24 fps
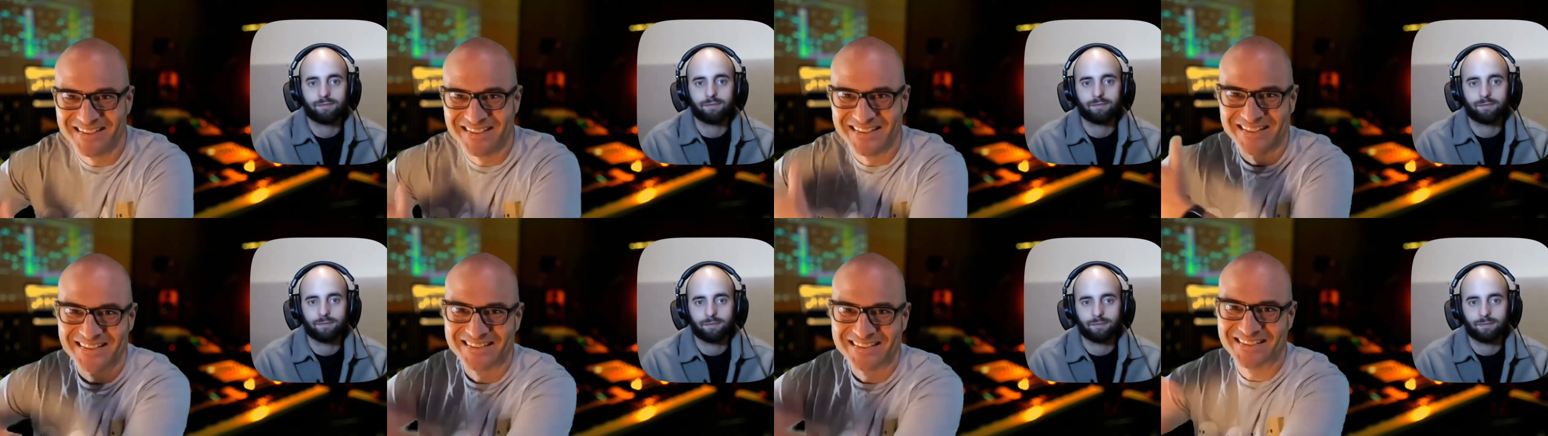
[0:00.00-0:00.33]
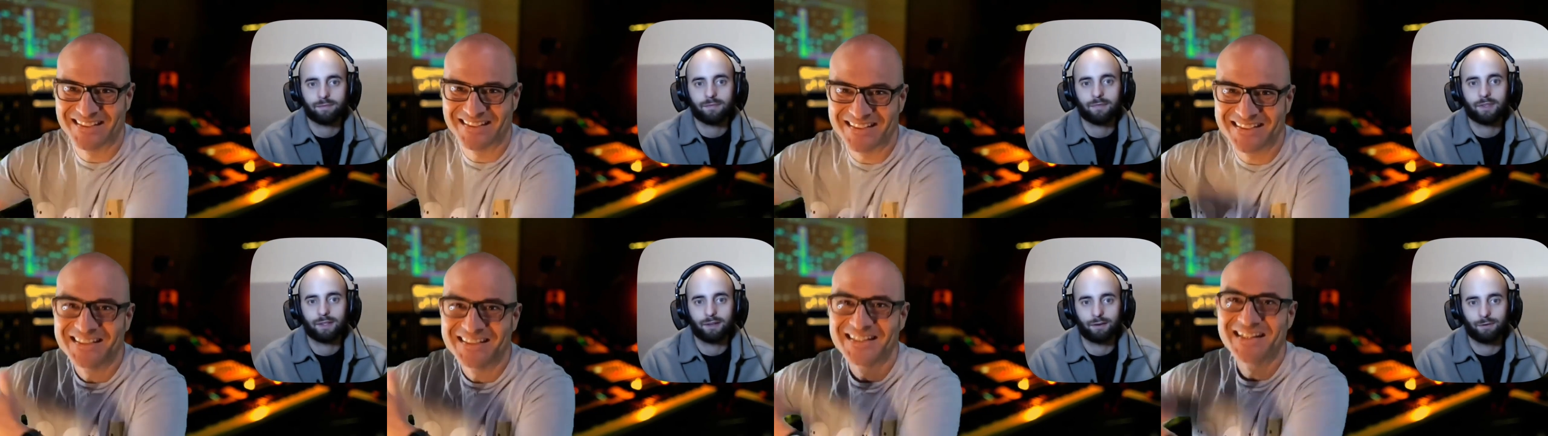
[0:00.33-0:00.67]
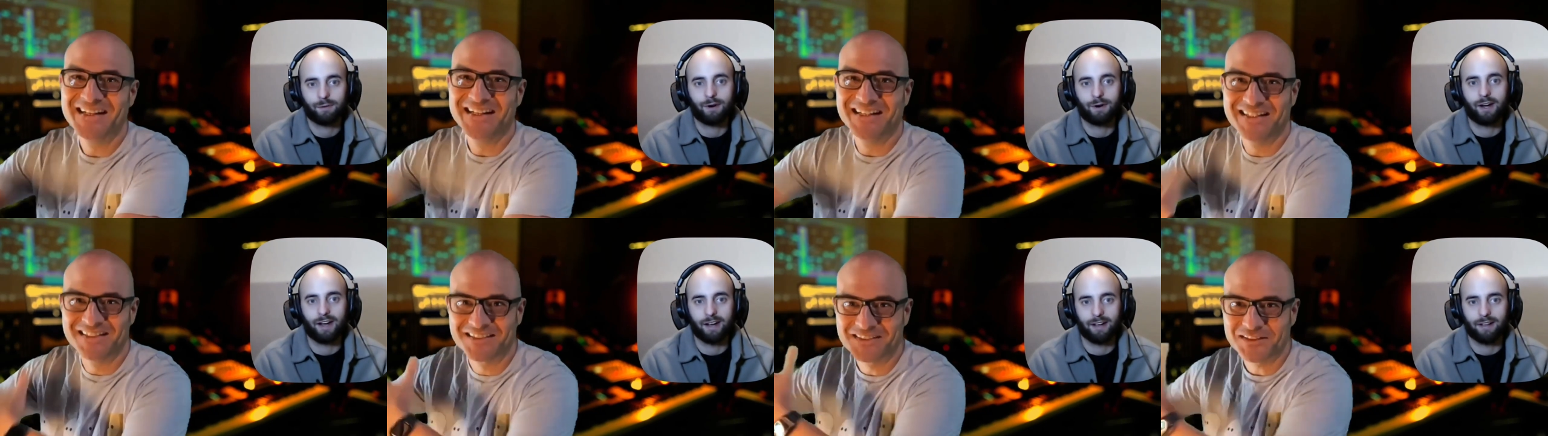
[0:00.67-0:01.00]
Speaker 1: it's like,
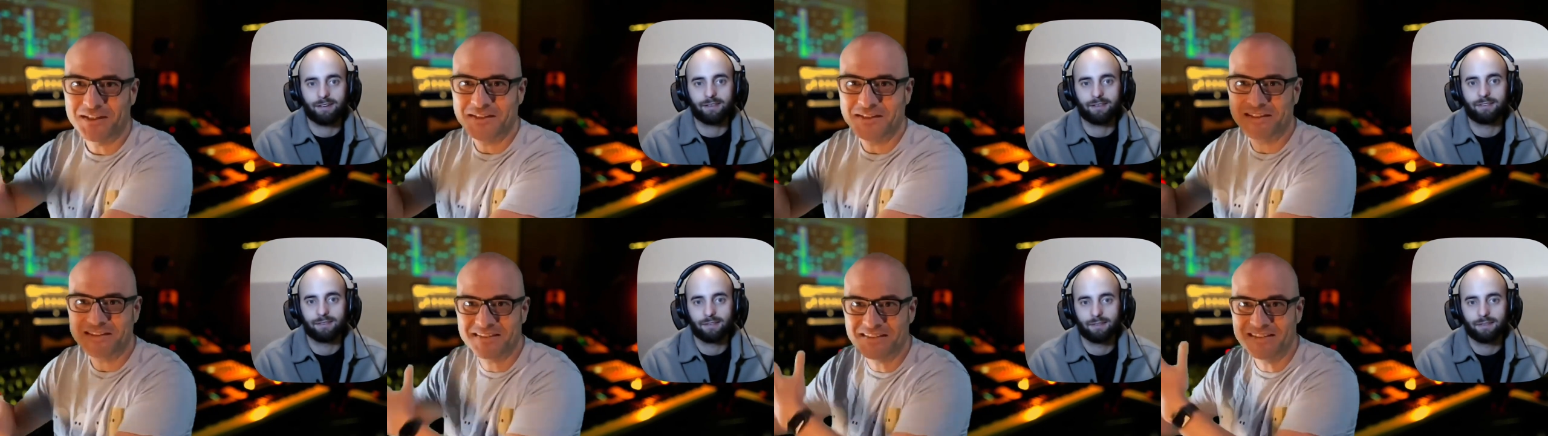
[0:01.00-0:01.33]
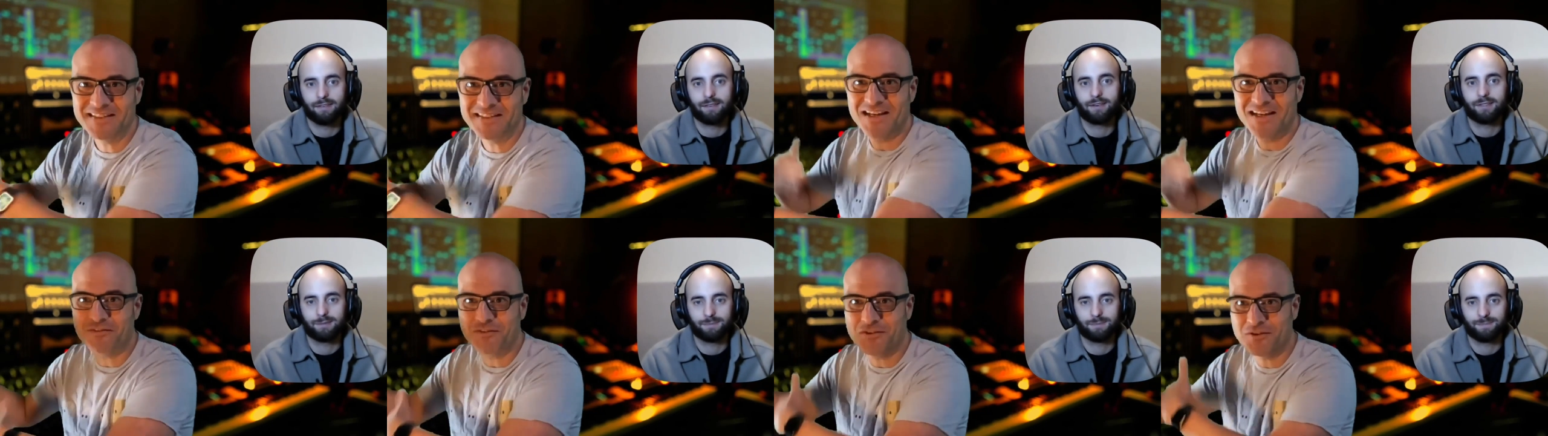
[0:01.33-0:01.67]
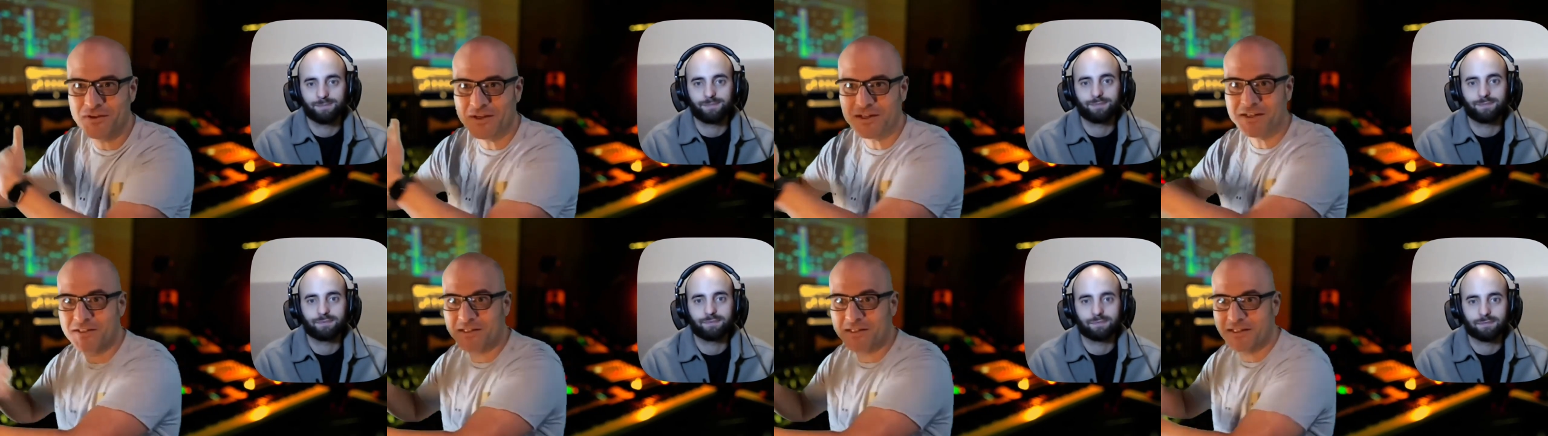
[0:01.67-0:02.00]
it's right. like this never
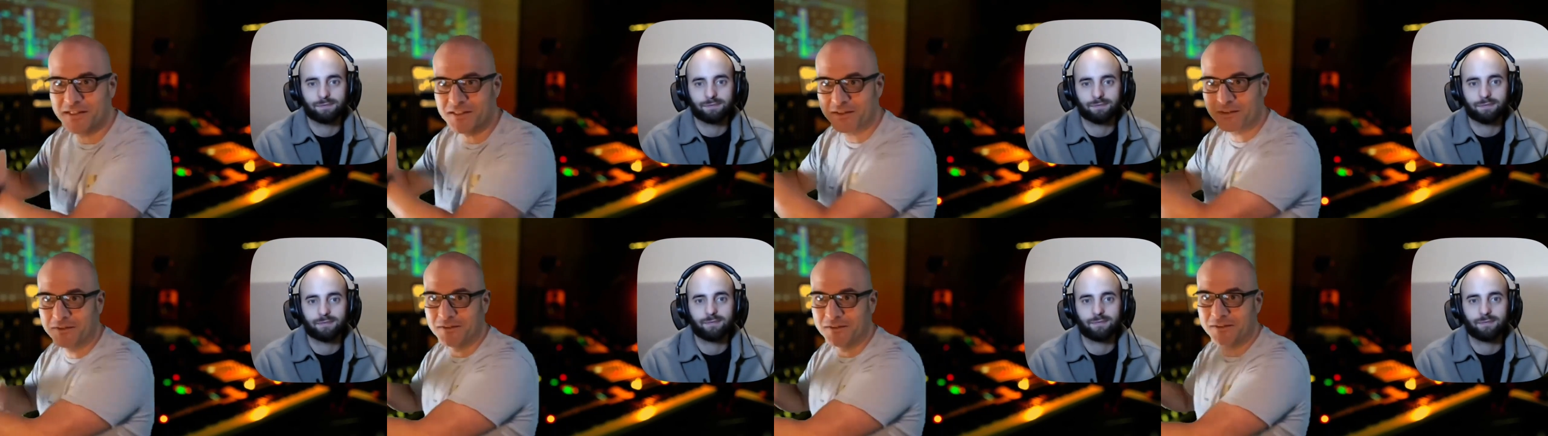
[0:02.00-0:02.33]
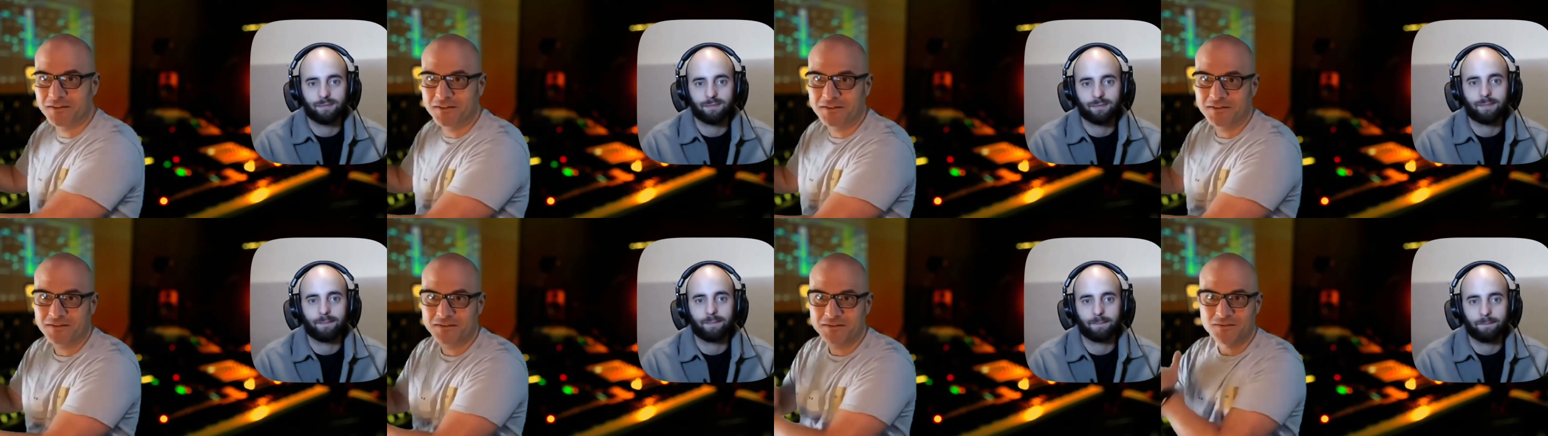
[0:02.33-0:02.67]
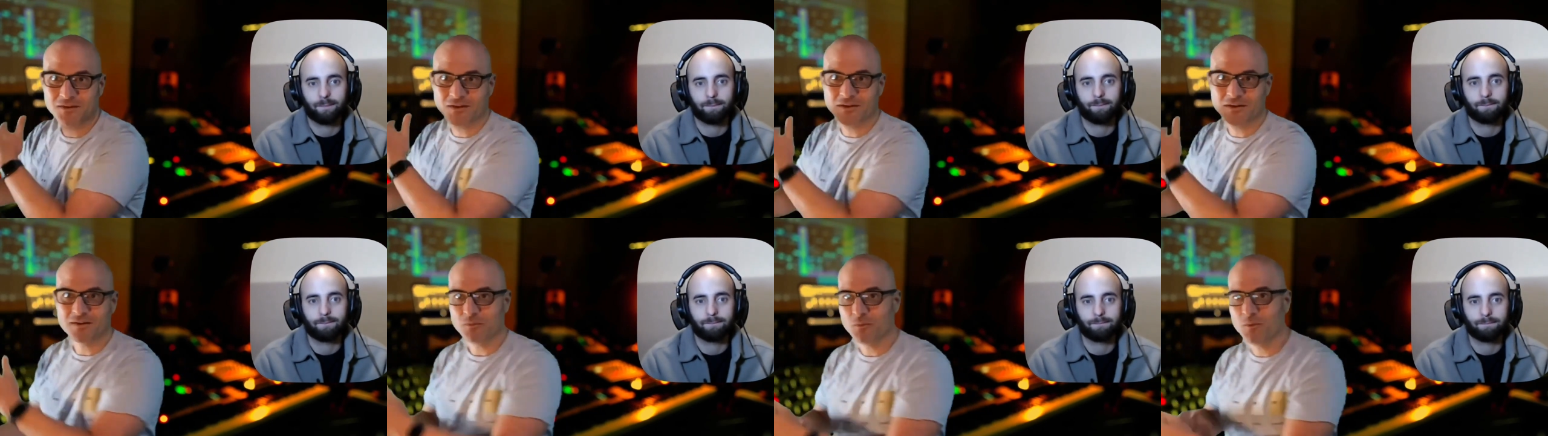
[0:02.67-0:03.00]
ending,
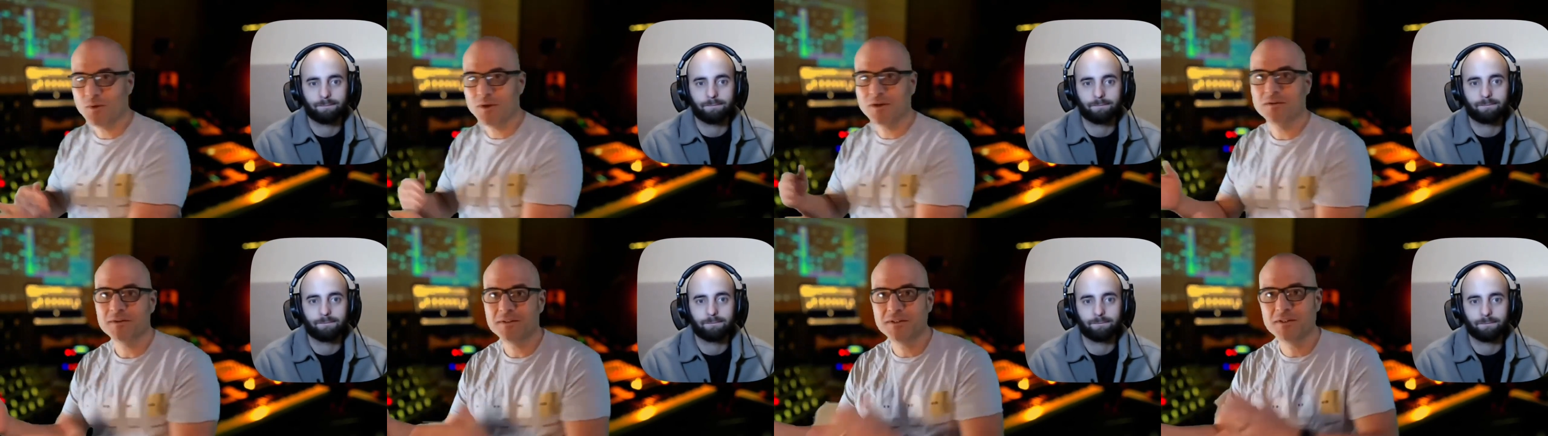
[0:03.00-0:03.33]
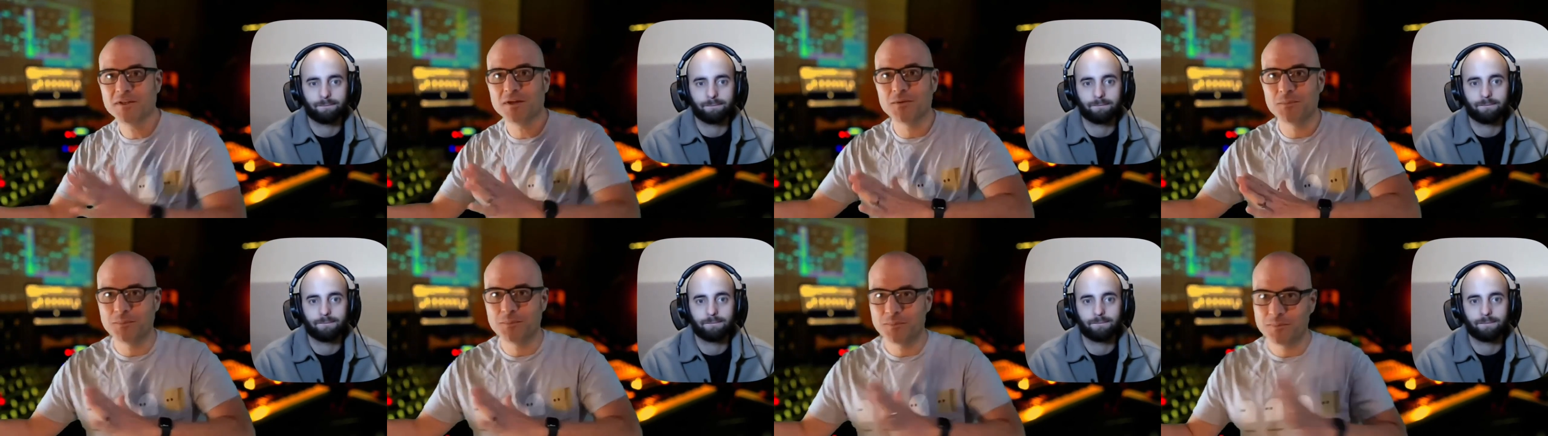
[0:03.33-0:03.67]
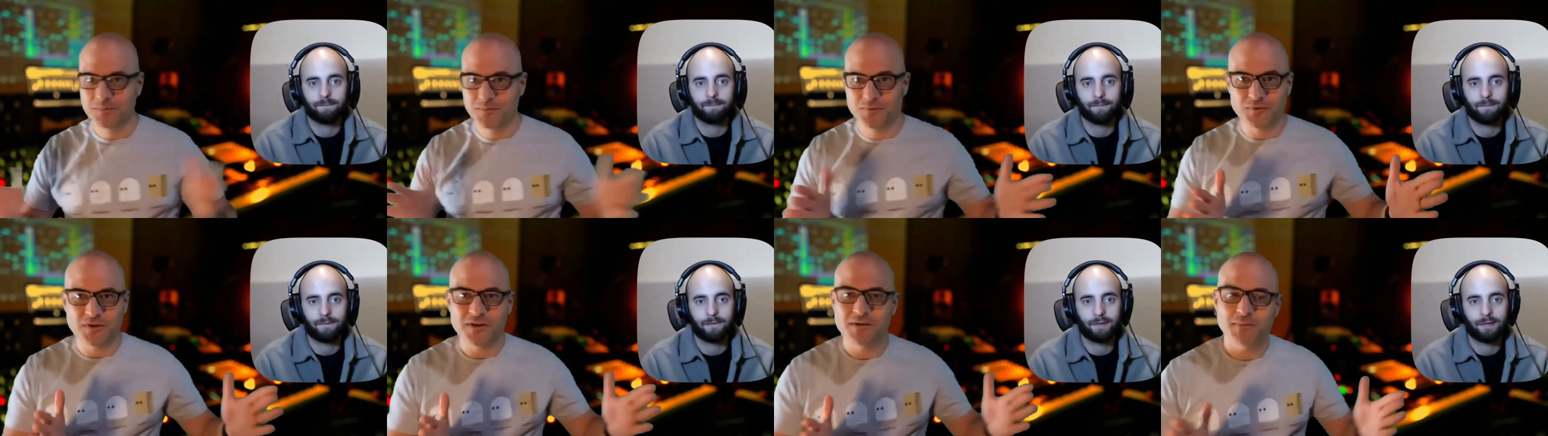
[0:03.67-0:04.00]
like, well, you know,
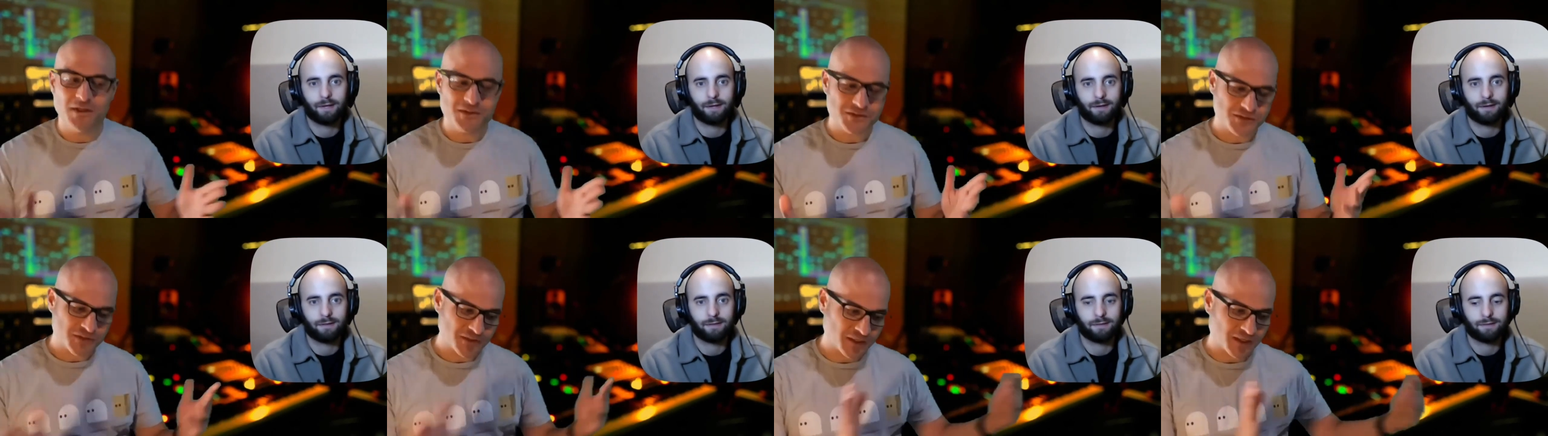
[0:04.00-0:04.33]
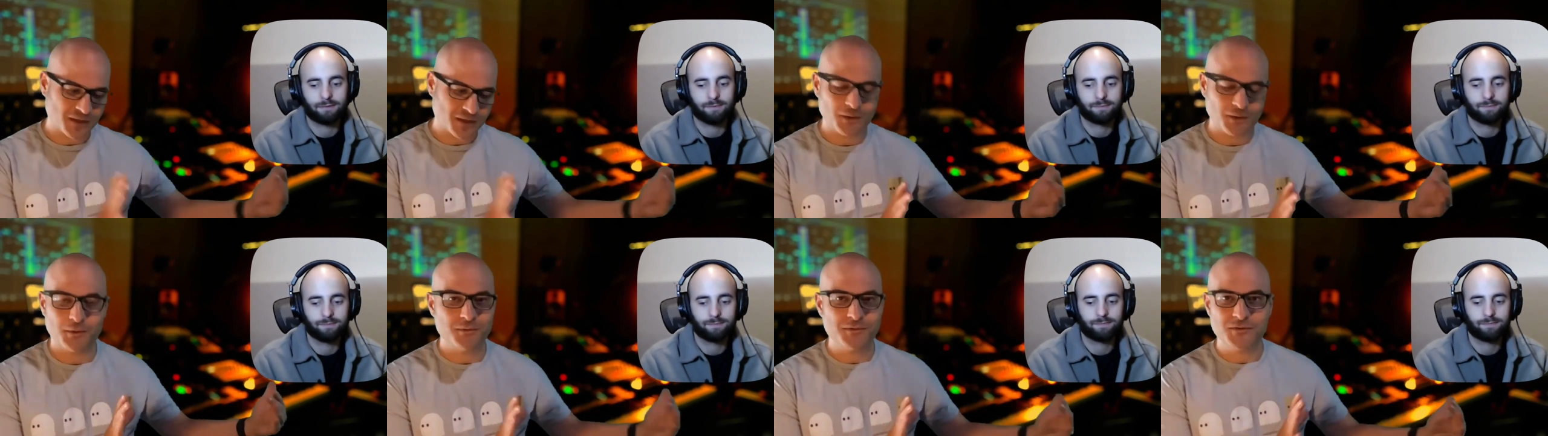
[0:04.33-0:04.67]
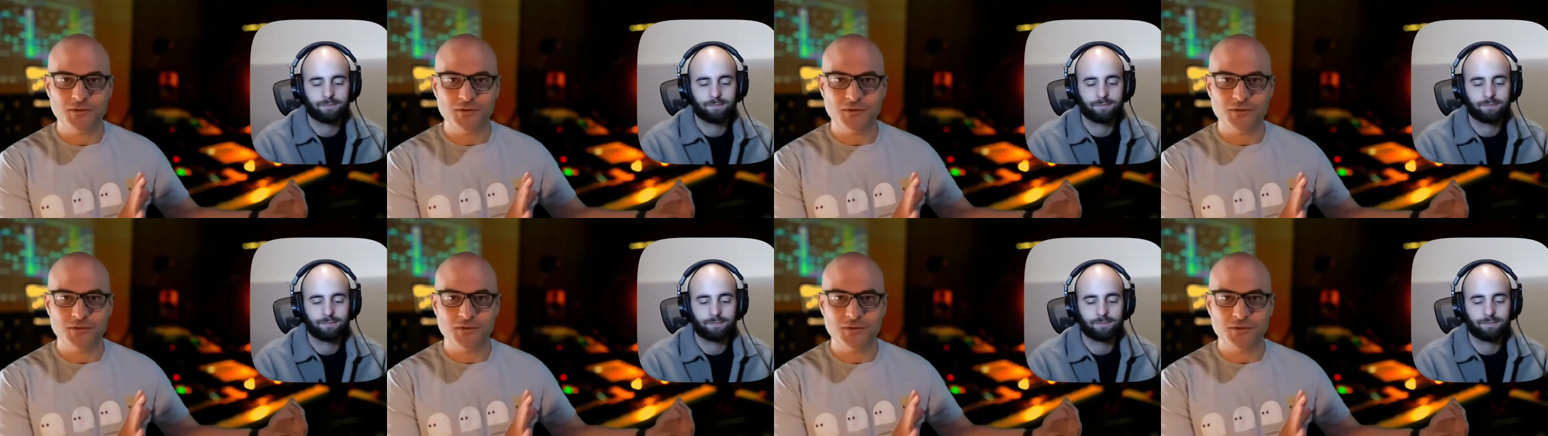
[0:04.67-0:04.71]
three months ago it was a